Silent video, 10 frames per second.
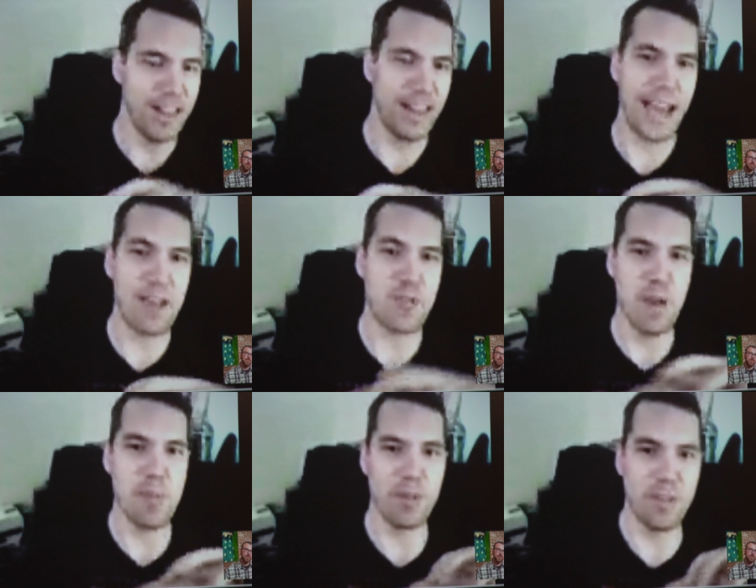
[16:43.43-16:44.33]
like, I
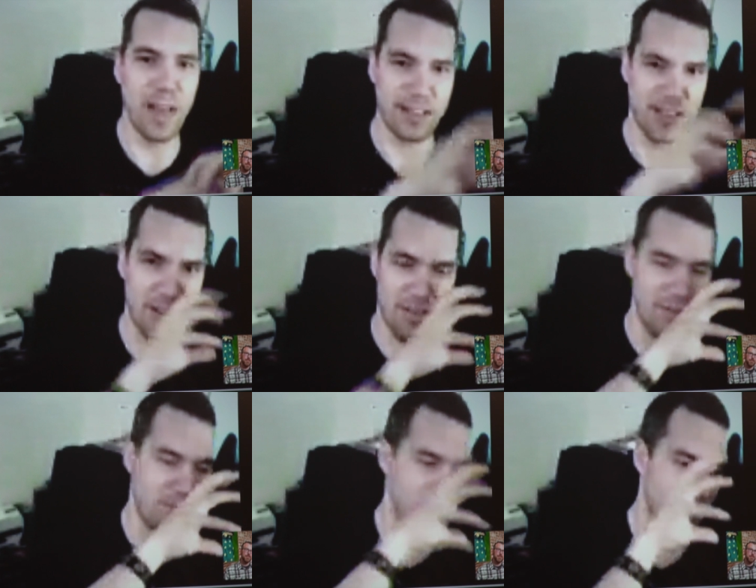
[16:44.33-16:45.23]
remember, like, the
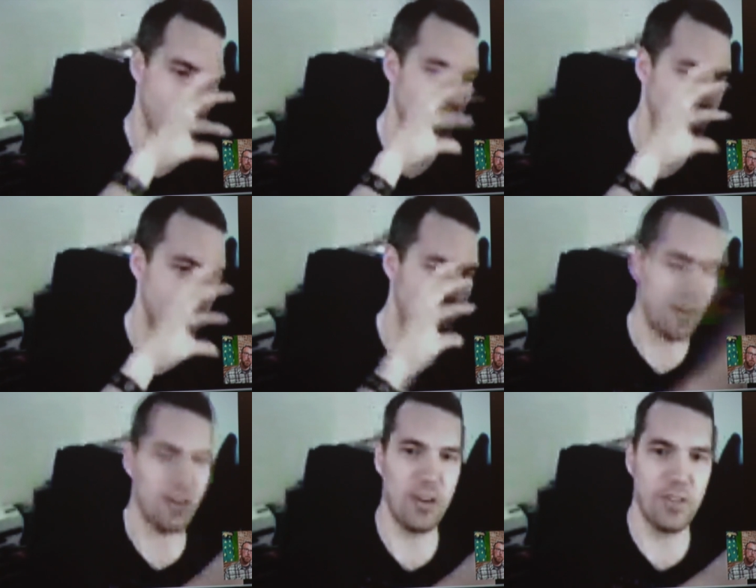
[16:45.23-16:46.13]
the
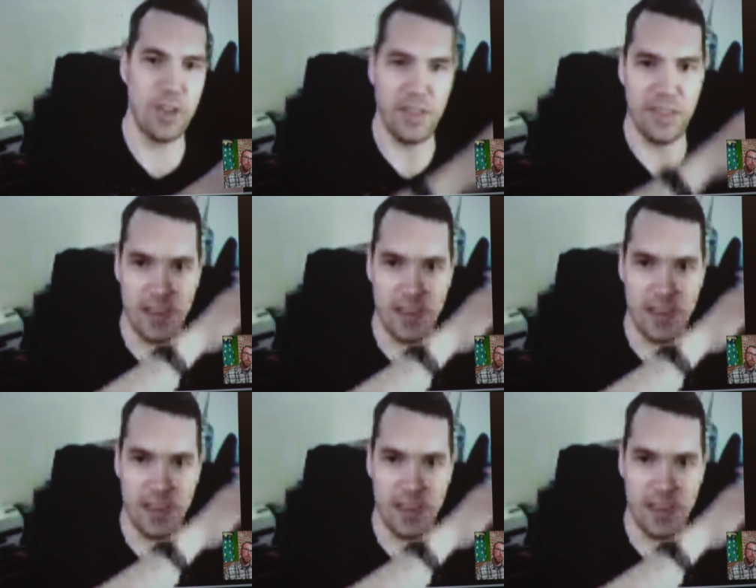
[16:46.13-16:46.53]
progenitor, the,